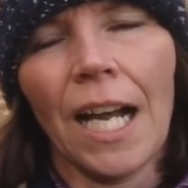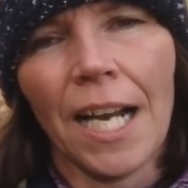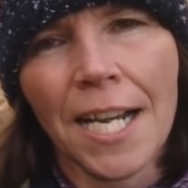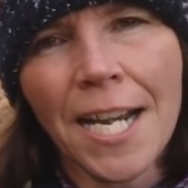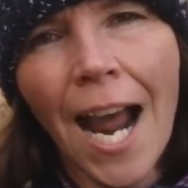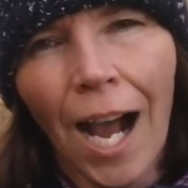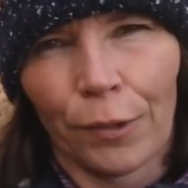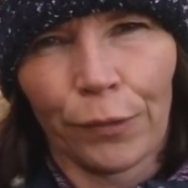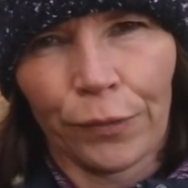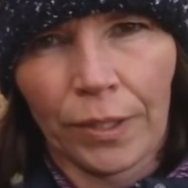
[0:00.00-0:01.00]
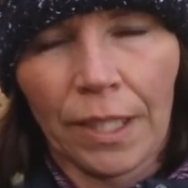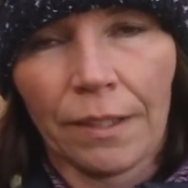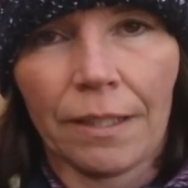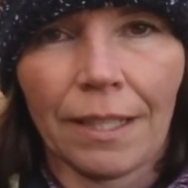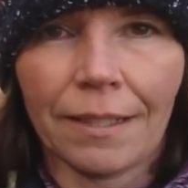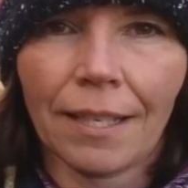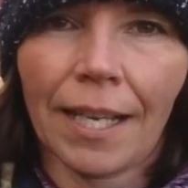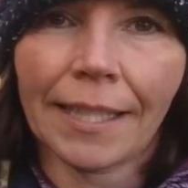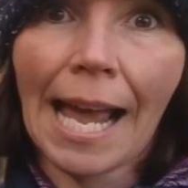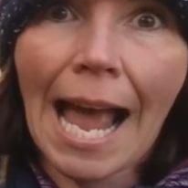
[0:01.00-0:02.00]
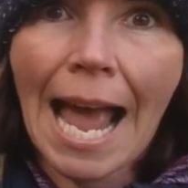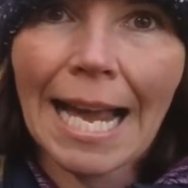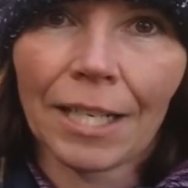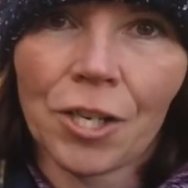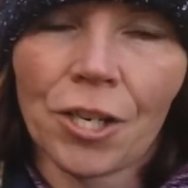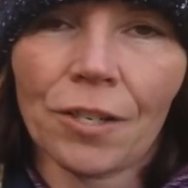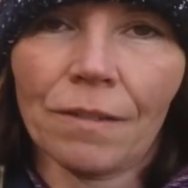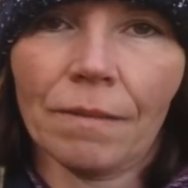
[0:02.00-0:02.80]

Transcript: enough that they take action.